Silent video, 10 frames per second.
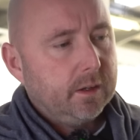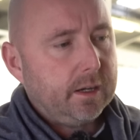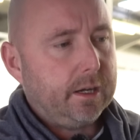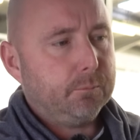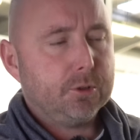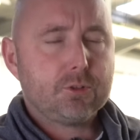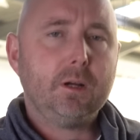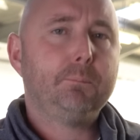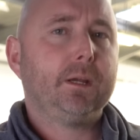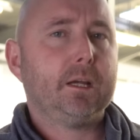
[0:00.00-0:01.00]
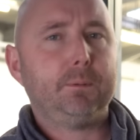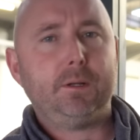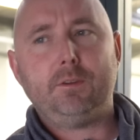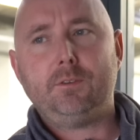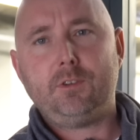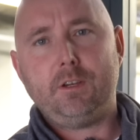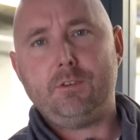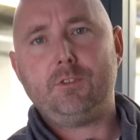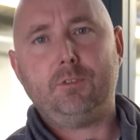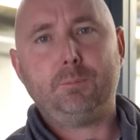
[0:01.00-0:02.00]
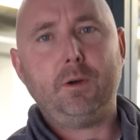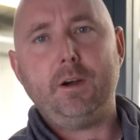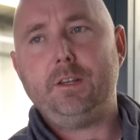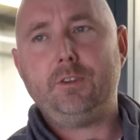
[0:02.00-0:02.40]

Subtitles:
And we'll try and pick up our series of behind